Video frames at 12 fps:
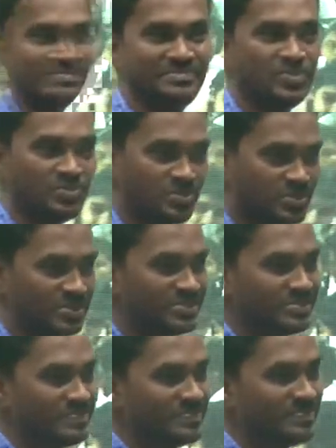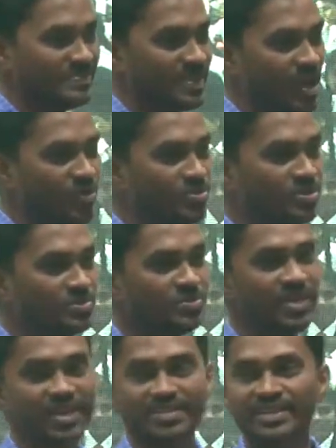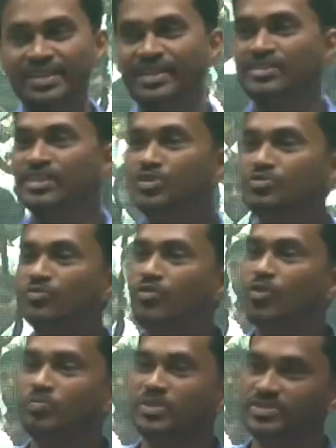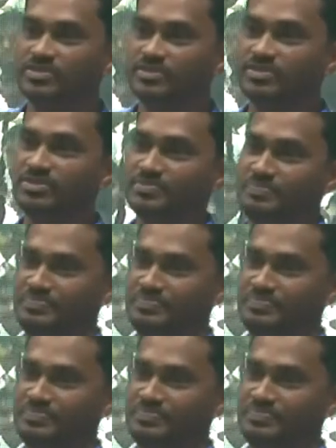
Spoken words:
The students. And how they do that? They do phone businesses.